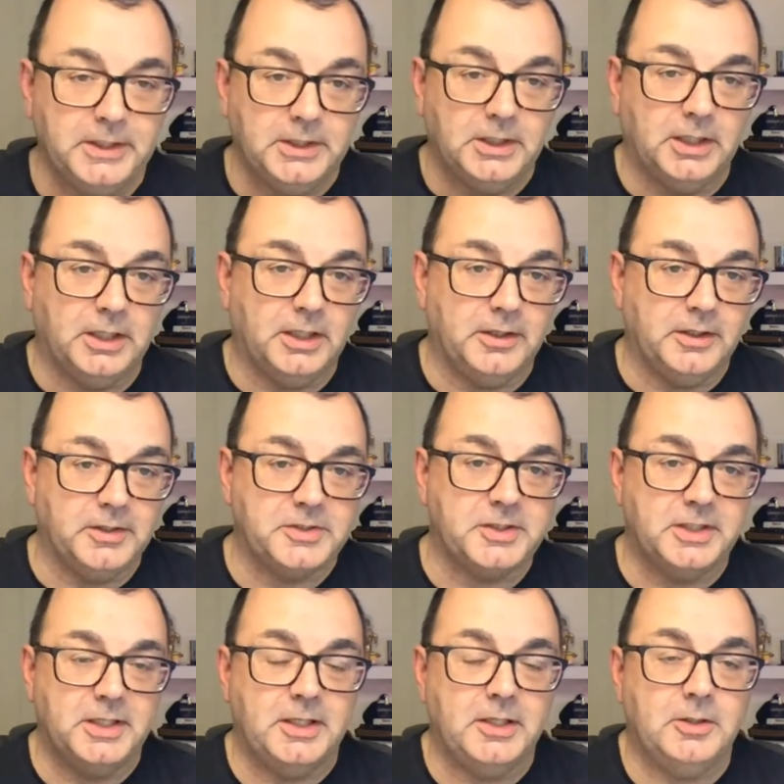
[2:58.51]
uh, that's going
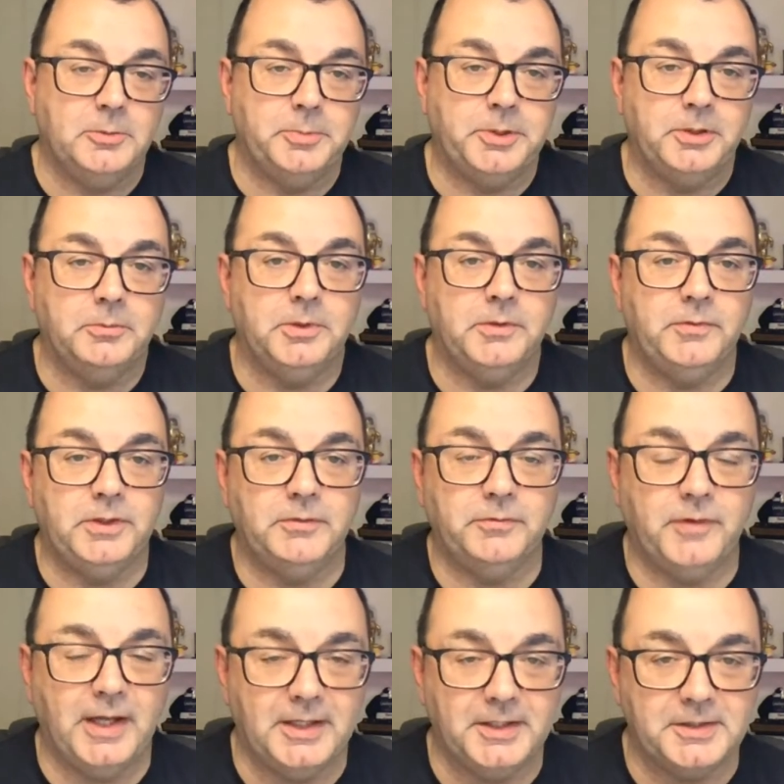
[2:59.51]
to help you with your
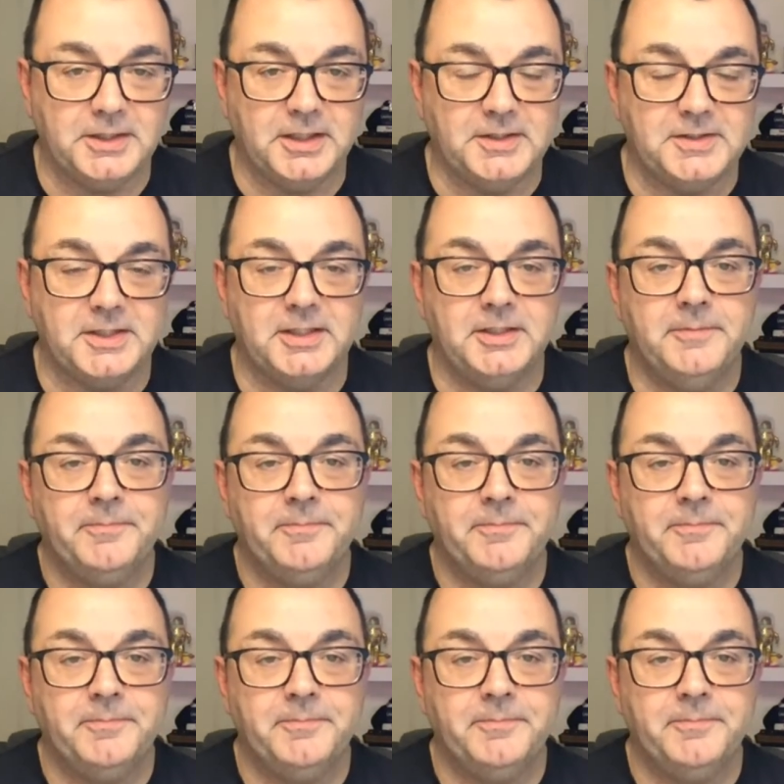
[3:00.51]
validating